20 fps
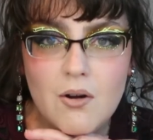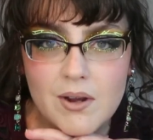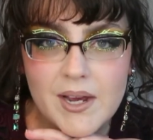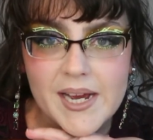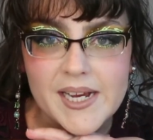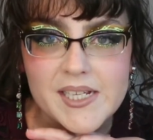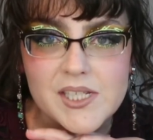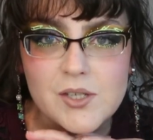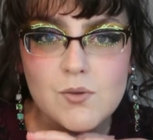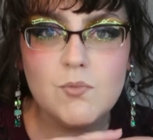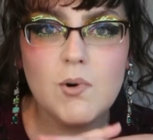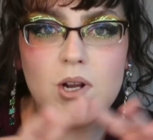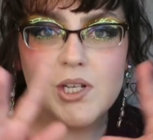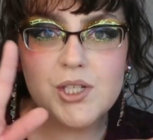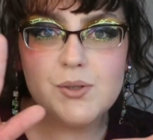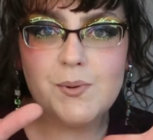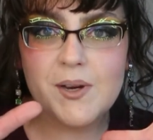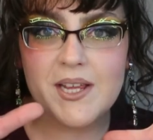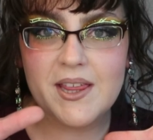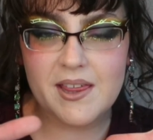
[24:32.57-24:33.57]
Okay, so what
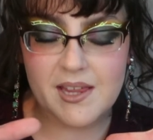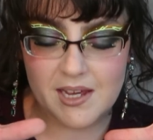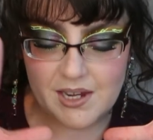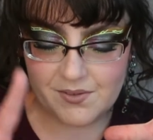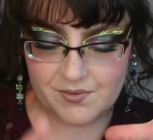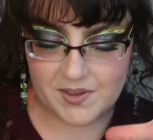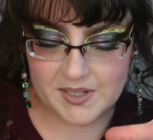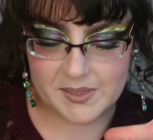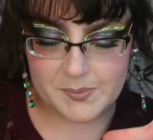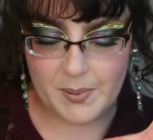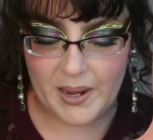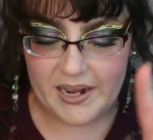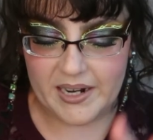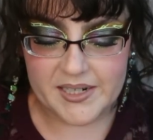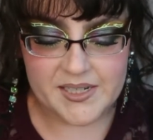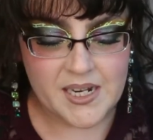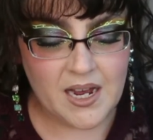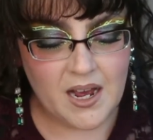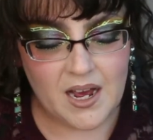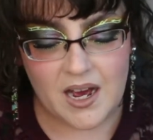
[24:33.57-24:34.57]
do I think of this
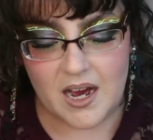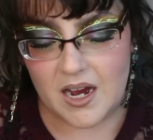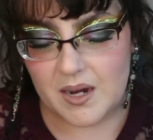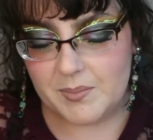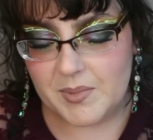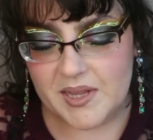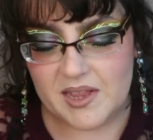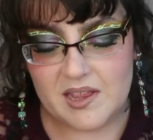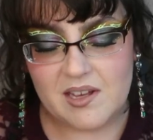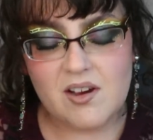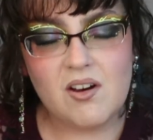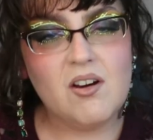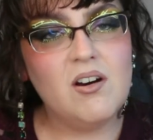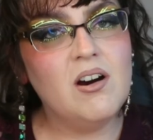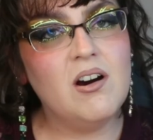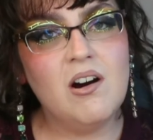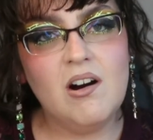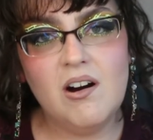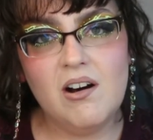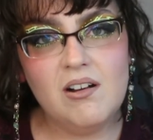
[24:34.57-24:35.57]
palette? I mean, the
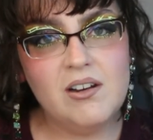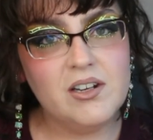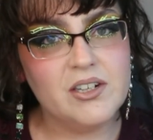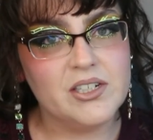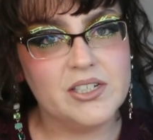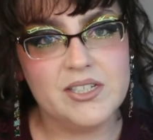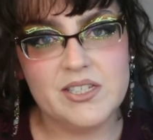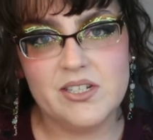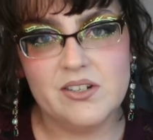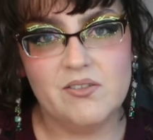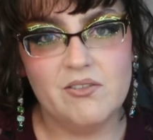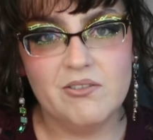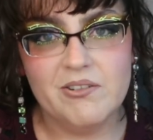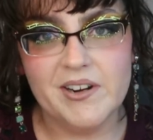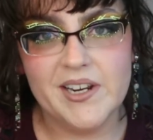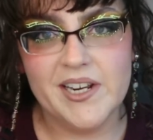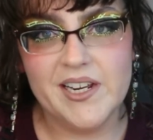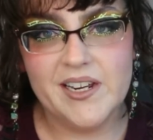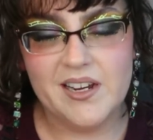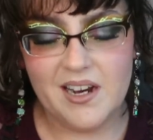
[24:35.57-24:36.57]
colour
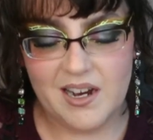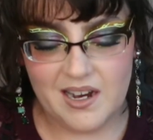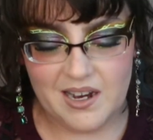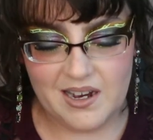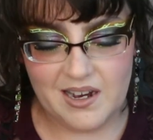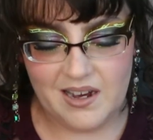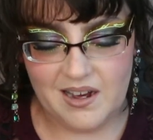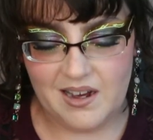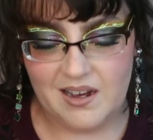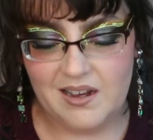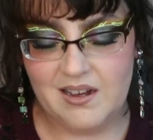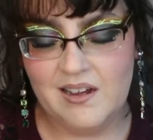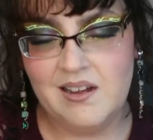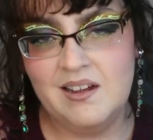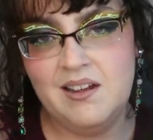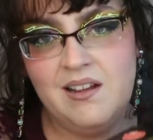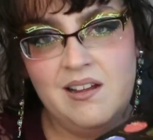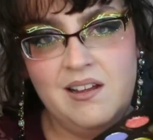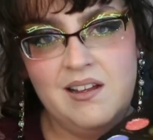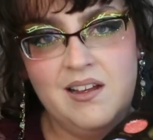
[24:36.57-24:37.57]
story, ah,
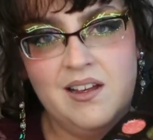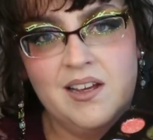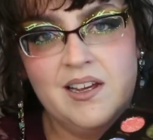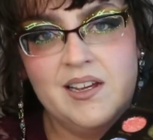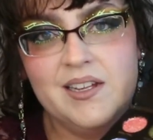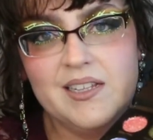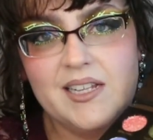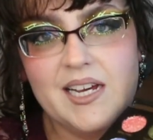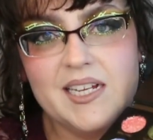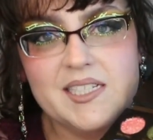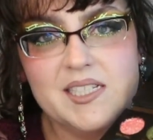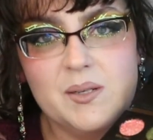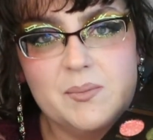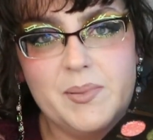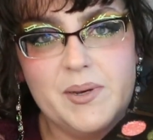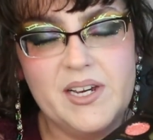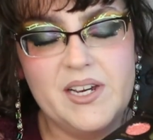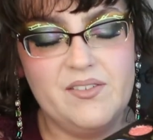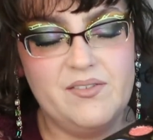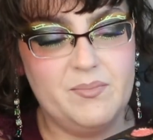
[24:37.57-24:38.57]
that's a
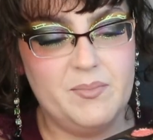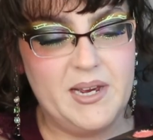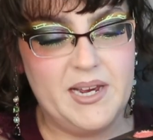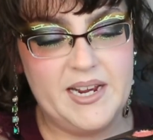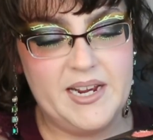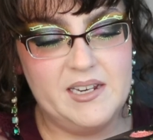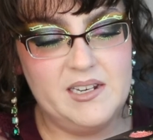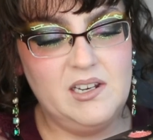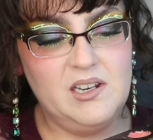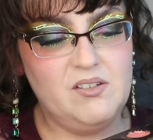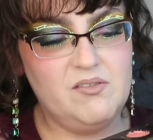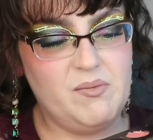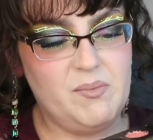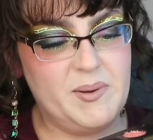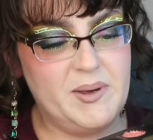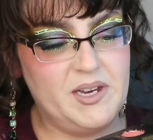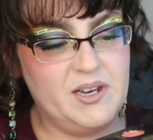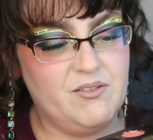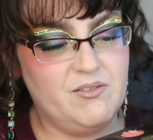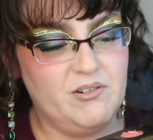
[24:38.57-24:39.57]
bit of me. Love a
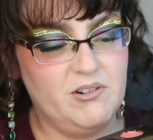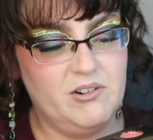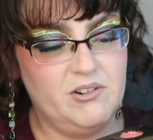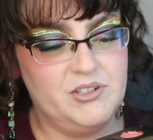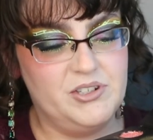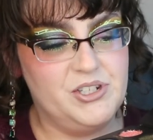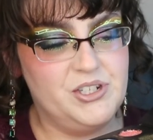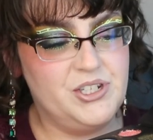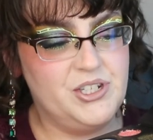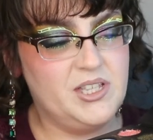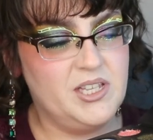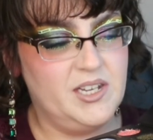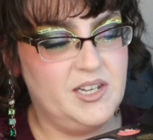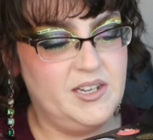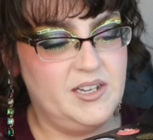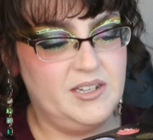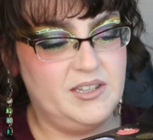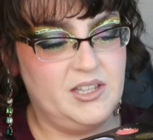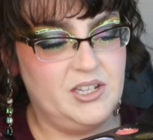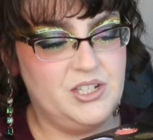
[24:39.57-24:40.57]
bit of grunge.
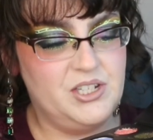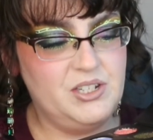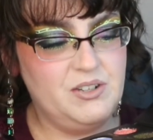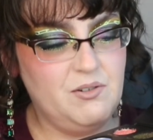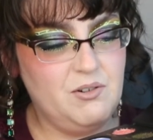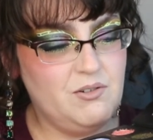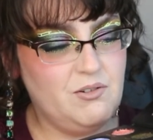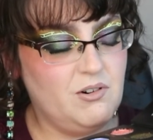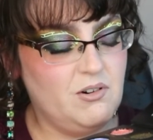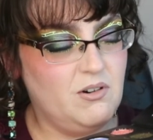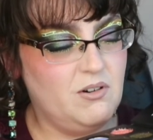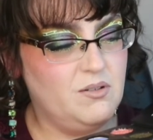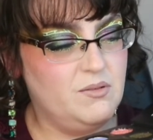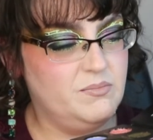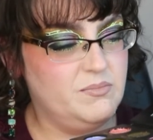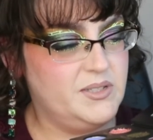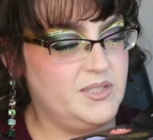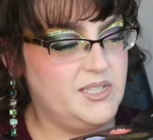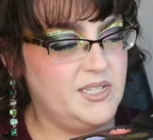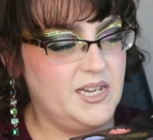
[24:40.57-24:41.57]
The, the
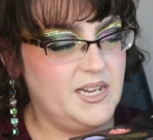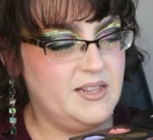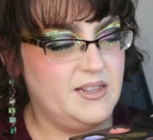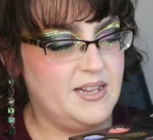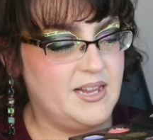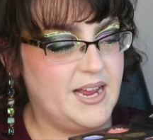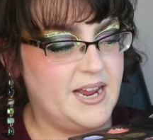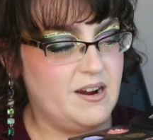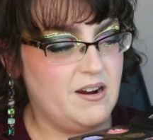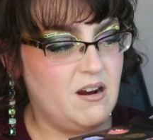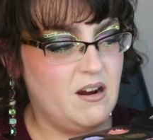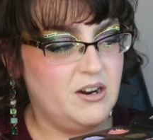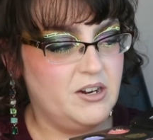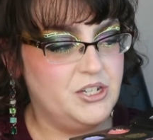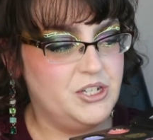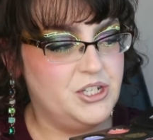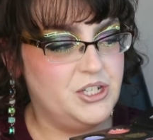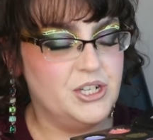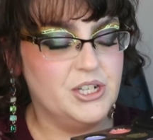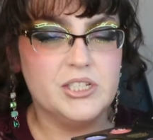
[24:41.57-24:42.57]
duochromes in there are
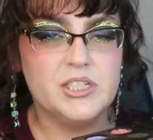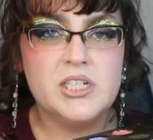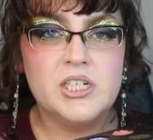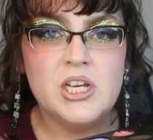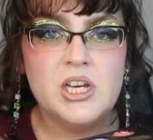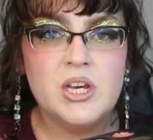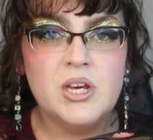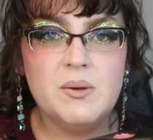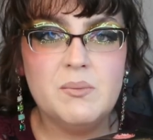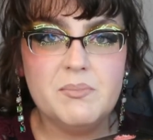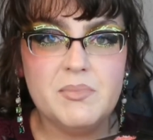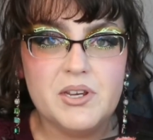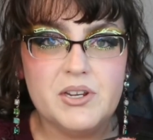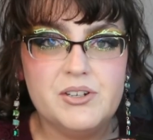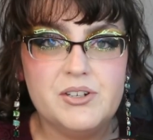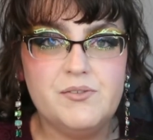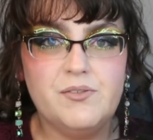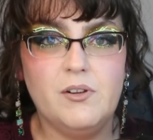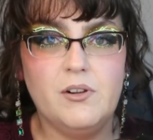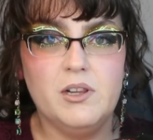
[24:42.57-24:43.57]
just
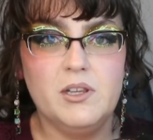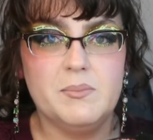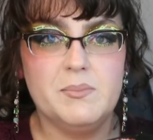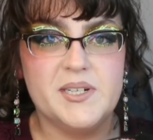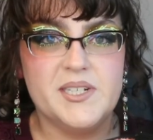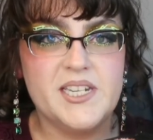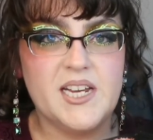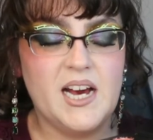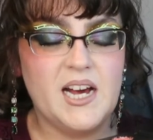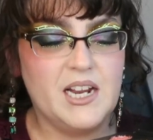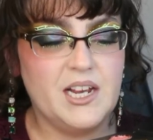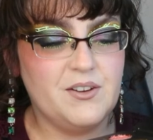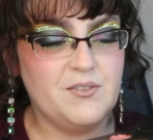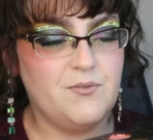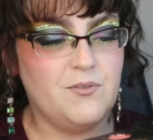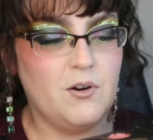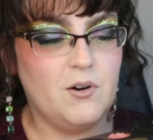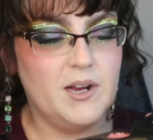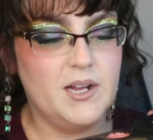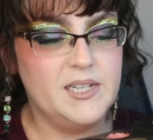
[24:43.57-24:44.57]
beautiful. The metallic
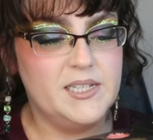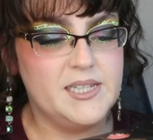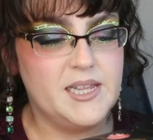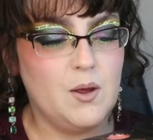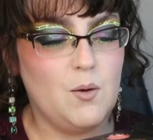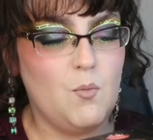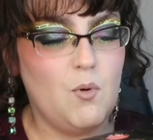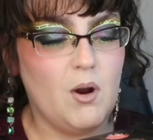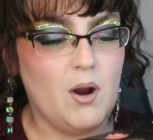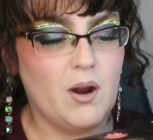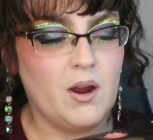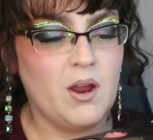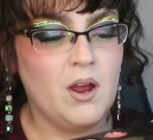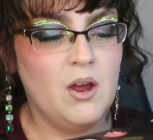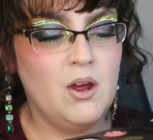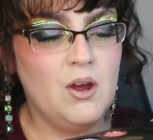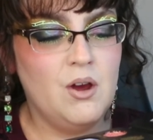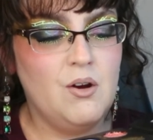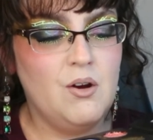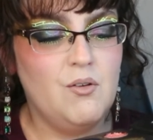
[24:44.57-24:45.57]
foils, they work
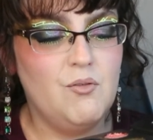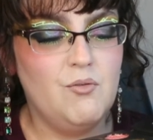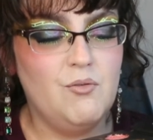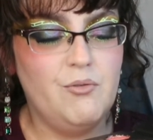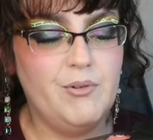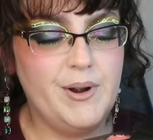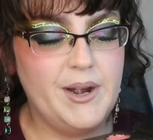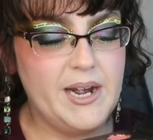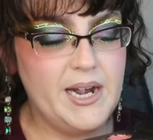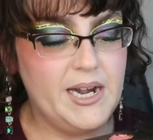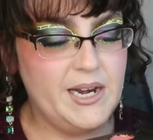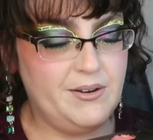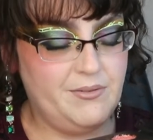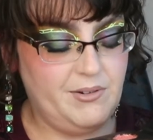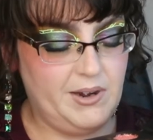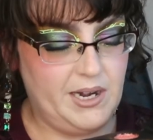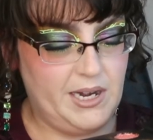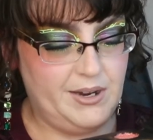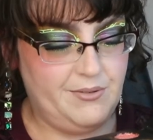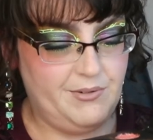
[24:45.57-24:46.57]
really,
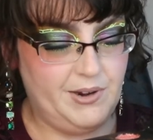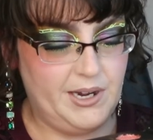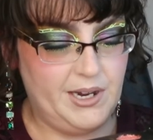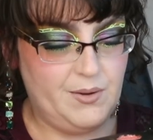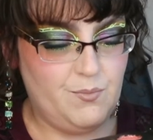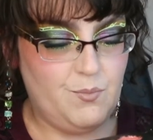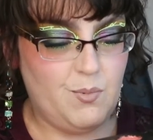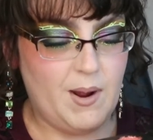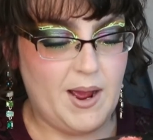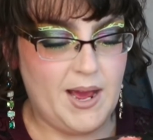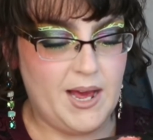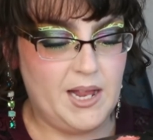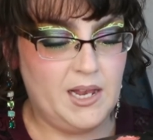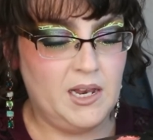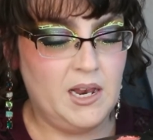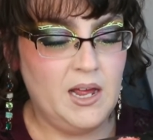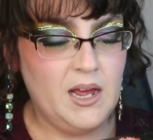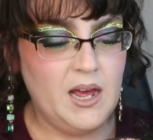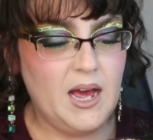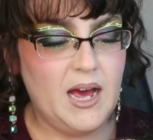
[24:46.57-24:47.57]
really, really
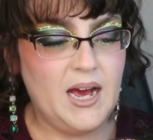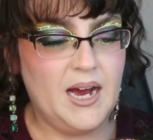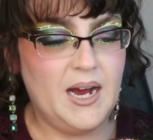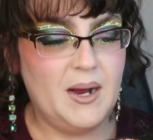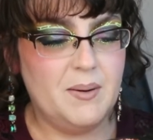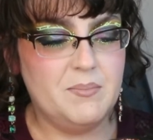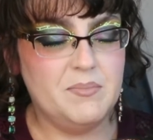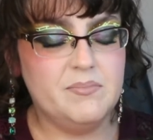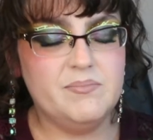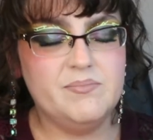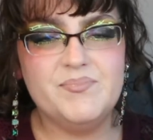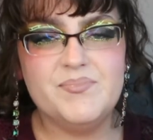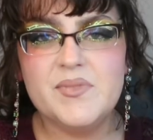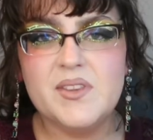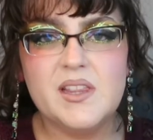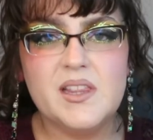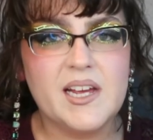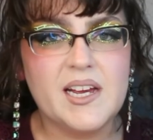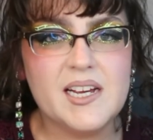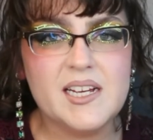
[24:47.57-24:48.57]
well. Um,
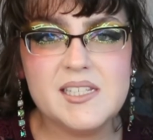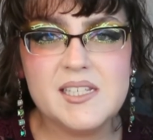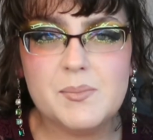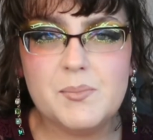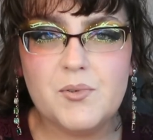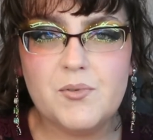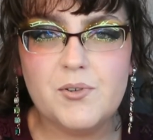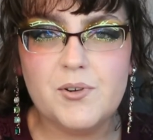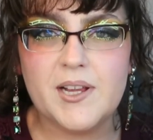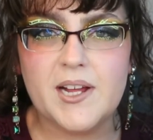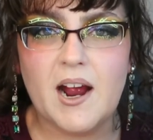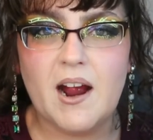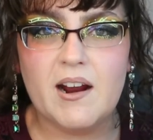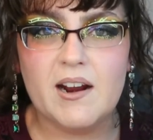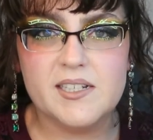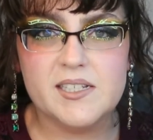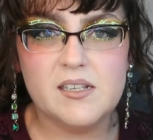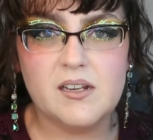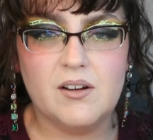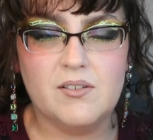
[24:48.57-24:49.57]
like I said before, they are
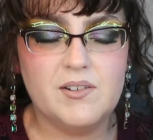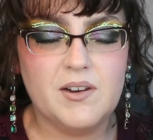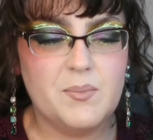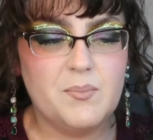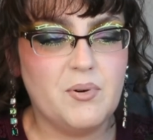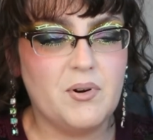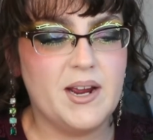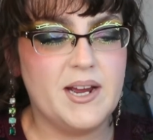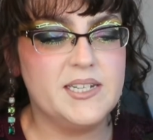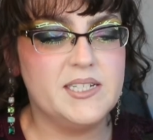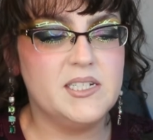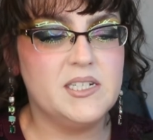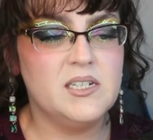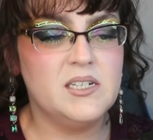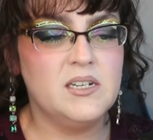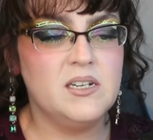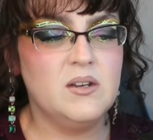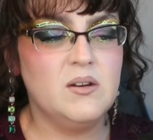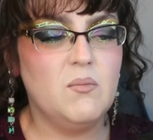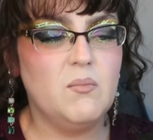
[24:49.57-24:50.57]
softly
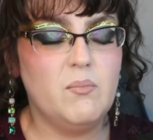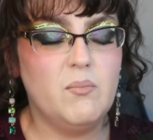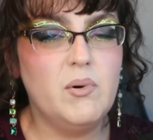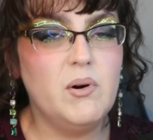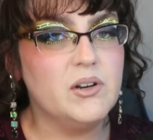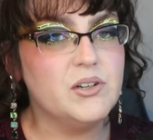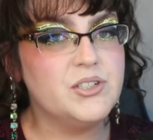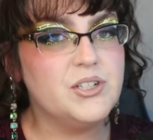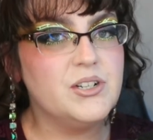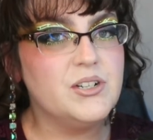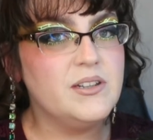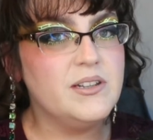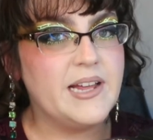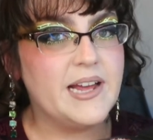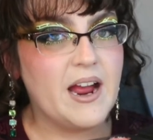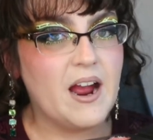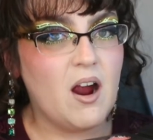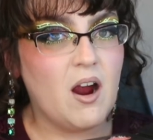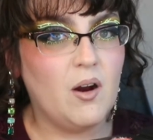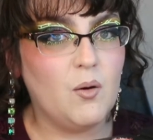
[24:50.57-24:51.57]
pressed, but
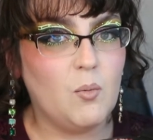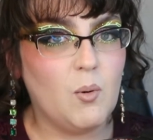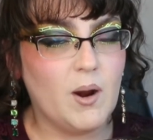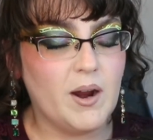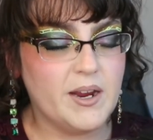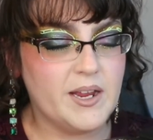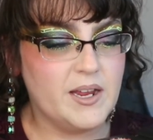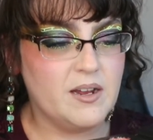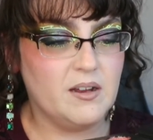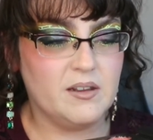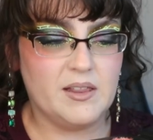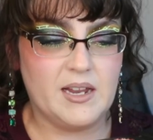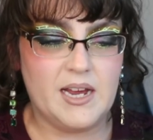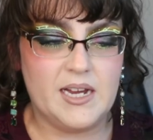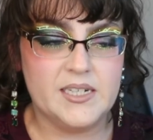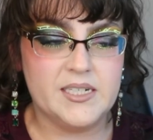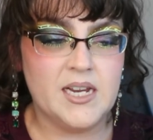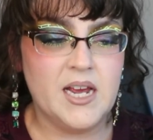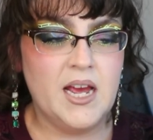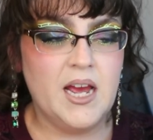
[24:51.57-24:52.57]
they are working on
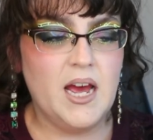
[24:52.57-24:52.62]
that.